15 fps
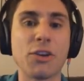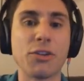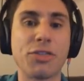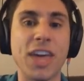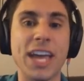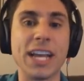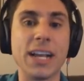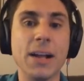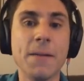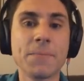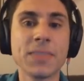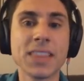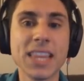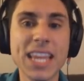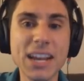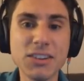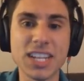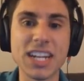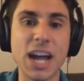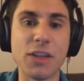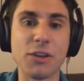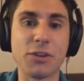thing. Here's
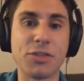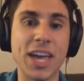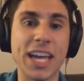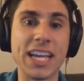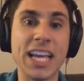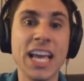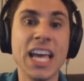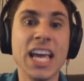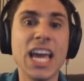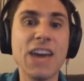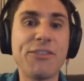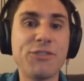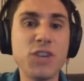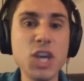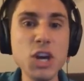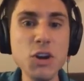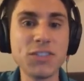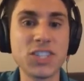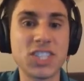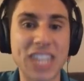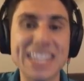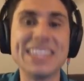another thing. If you've
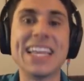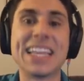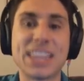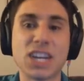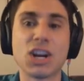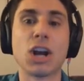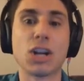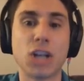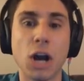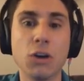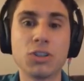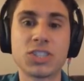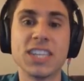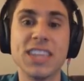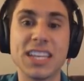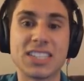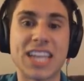seen that there are ghosts in this